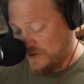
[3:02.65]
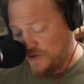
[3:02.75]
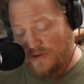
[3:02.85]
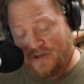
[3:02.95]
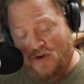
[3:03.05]

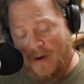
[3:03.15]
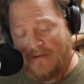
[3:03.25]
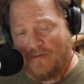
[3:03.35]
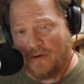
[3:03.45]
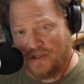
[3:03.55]
do the
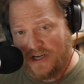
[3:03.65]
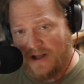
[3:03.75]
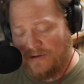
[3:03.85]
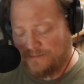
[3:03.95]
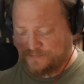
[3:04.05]
2x4
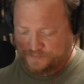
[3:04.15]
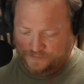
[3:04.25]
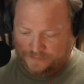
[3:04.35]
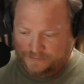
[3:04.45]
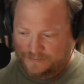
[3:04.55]
shell.
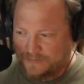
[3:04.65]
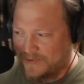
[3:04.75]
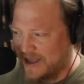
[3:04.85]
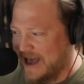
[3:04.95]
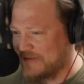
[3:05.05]

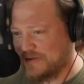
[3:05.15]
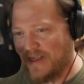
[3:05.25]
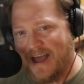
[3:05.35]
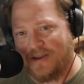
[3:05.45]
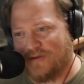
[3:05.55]
After that,